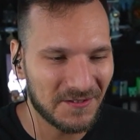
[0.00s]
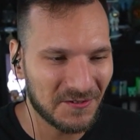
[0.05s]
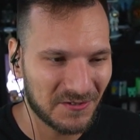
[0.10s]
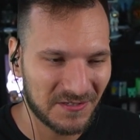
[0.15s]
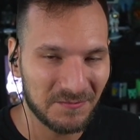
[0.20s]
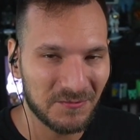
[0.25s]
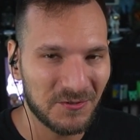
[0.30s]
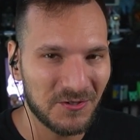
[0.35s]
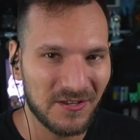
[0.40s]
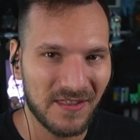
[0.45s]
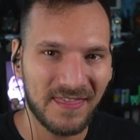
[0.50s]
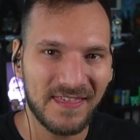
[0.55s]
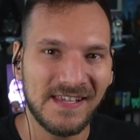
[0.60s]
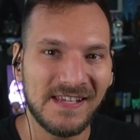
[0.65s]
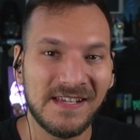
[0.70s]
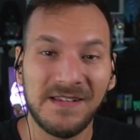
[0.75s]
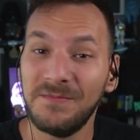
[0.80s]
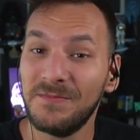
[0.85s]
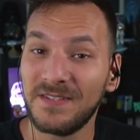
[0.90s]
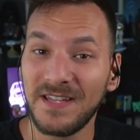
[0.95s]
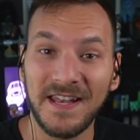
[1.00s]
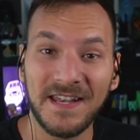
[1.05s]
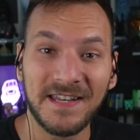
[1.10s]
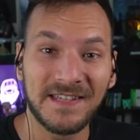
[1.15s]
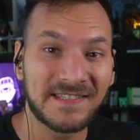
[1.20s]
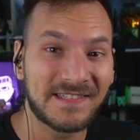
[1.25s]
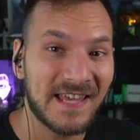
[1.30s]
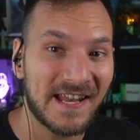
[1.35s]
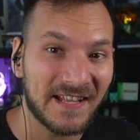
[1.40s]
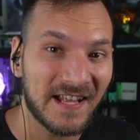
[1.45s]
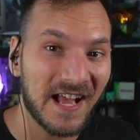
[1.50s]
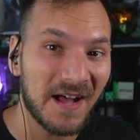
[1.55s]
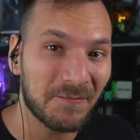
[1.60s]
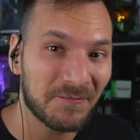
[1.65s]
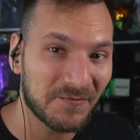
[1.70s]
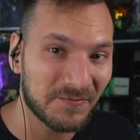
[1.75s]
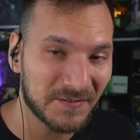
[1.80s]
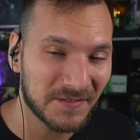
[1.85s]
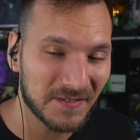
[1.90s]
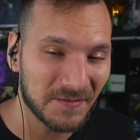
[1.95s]
There's some good themes and it's setting up
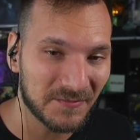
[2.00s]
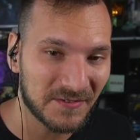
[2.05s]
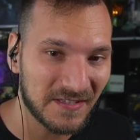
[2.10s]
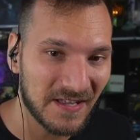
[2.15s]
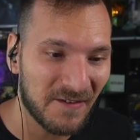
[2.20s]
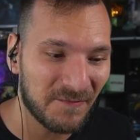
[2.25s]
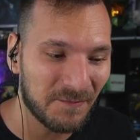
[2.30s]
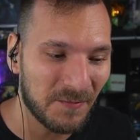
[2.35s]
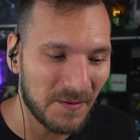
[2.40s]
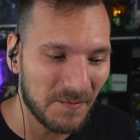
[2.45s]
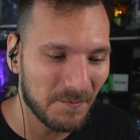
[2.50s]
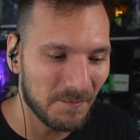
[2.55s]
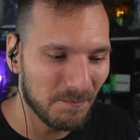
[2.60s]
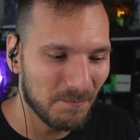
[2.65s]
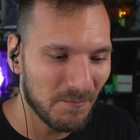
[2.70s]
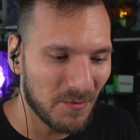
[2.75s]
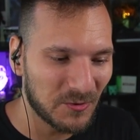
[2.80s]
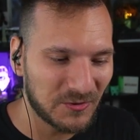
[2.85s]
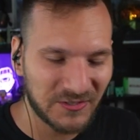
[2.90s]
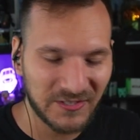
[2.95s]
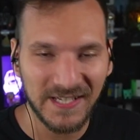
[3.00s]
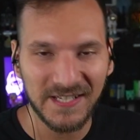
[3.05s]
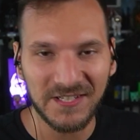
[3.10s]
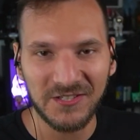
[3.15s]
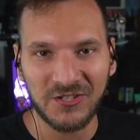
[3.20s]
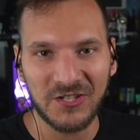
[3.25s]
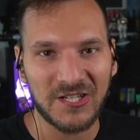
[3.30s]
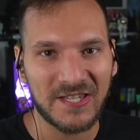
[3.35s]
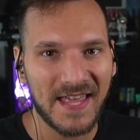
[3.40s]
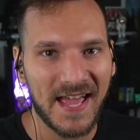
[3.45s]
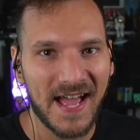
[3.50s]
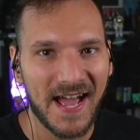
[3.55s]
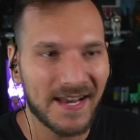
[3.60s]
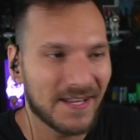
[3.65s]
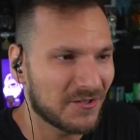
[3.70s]
some stuff, but mostly it's just that.